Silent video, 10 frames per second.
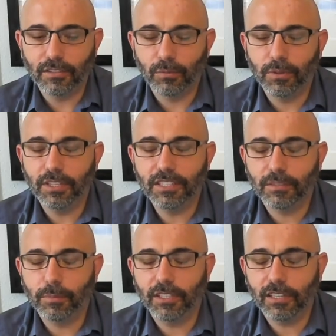it really needs
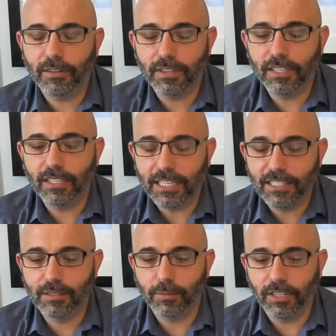to be everything
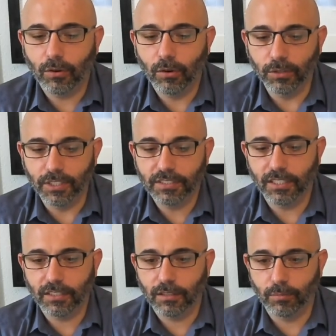needs to be a
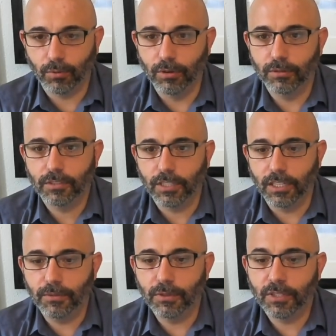holistic approach. And
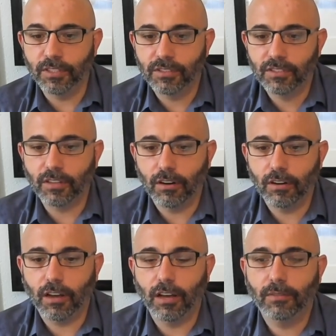if you can start
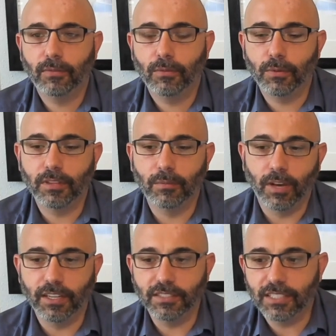off with the
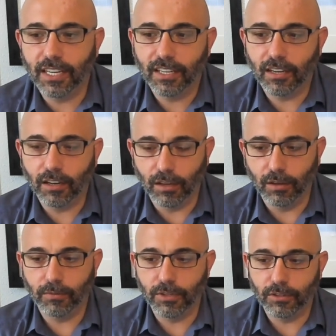mindset
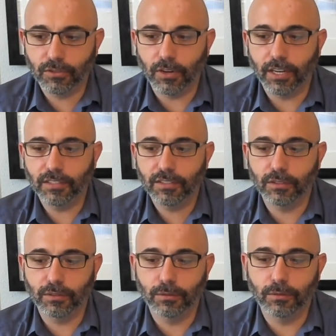of you're trying
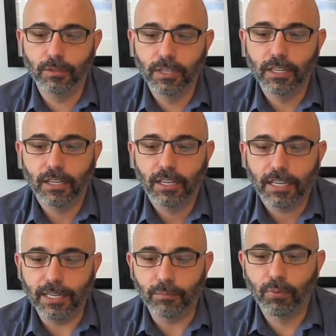to
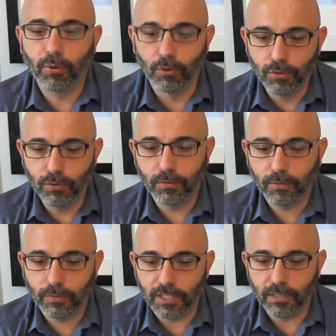
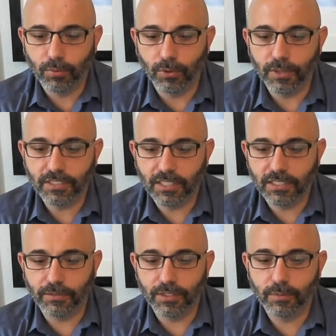improve the employee
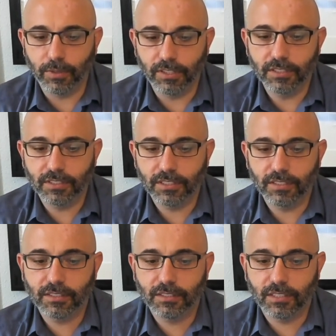sets of
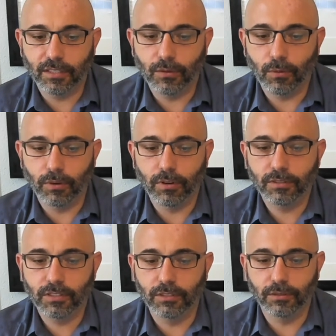experiences in order
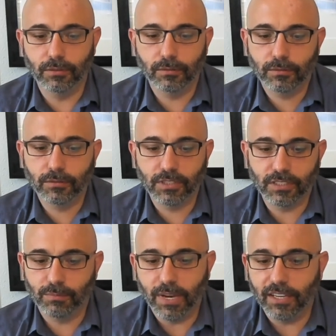to
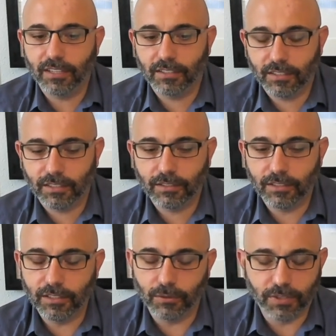just make
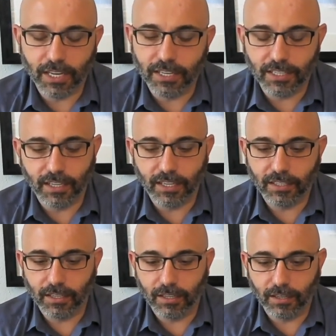you know with the idea that
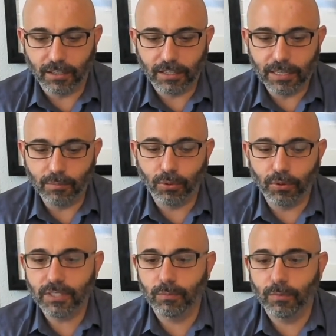uh,
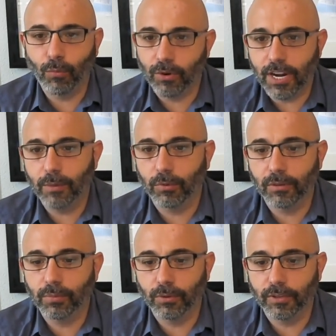employees more enabled
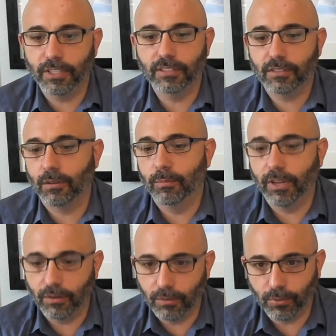employees are
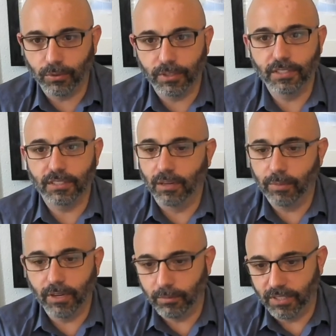better employees and a
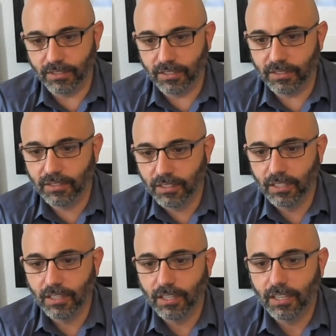better business
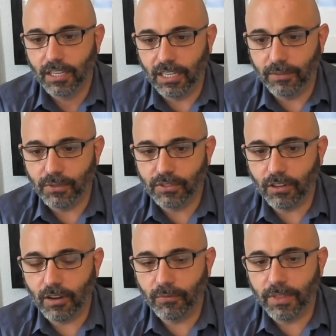and if you
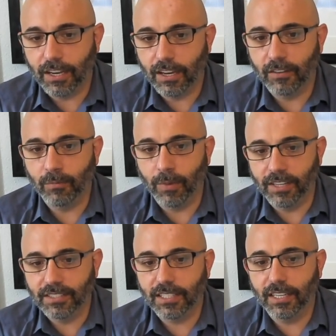start off with that kind of
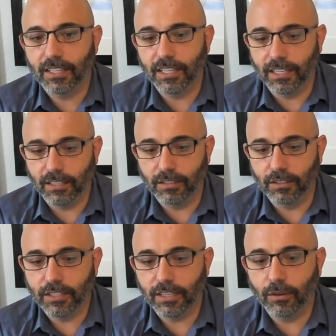mindset and
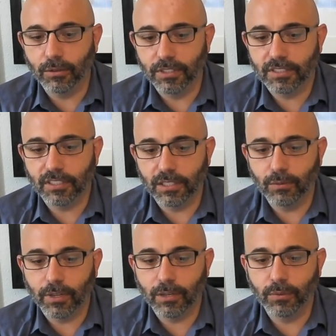look at holistically
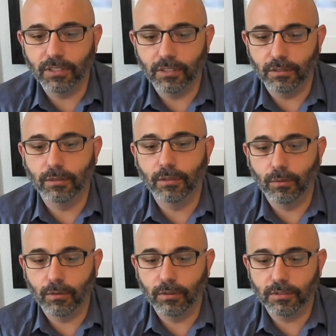what can we do in
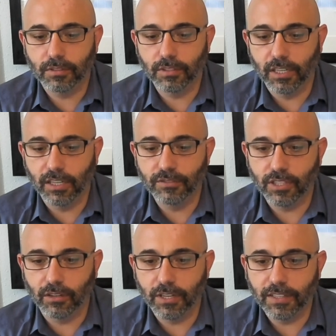order to kind of
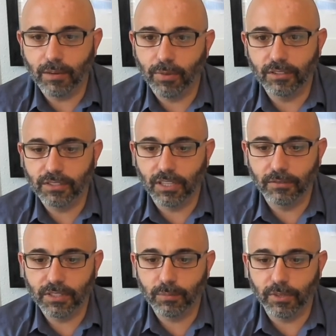generate that better set
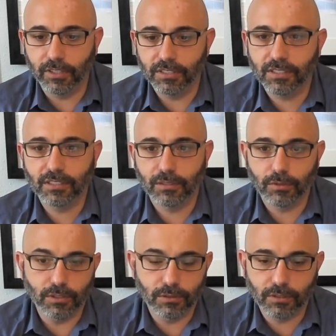of experiences and
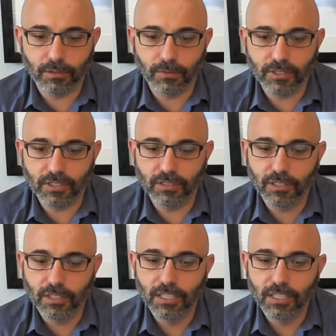reduce their friction,